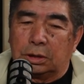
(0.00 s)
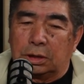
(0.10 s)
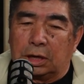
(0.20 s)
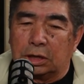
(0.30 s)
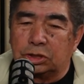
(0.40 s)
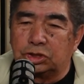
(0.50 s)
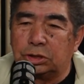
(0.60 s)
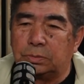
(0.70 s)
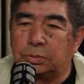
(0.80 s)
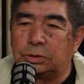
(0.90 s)

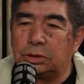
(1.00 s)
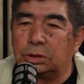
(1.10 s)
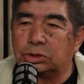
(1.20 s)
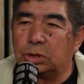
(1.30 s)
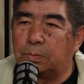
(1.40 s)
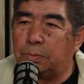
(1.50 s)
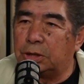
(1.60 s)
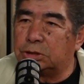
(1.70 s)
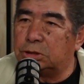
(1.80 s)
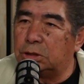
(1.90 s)
hardships, you know,
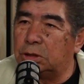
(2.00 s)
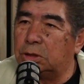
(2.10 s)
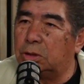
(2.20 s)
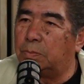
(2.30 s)
suppression,